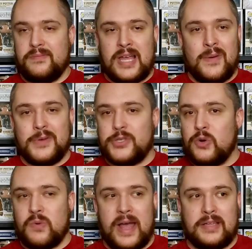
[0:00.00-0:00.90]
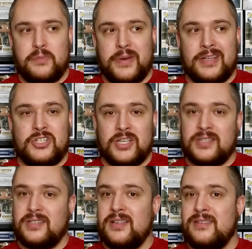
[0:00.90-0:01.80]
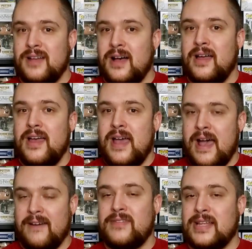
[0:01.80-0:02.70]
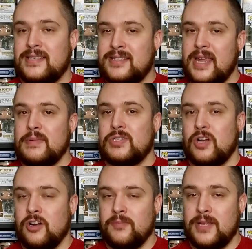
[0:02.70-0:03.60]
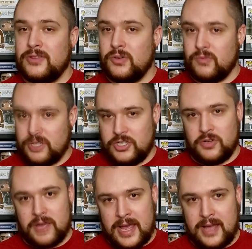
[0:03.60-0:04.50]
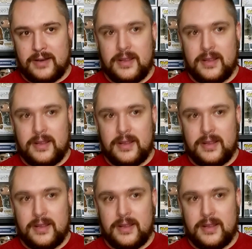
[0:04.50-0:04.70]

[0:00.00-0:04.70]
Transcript: that was alright, but it just did not have that same charm that the original had.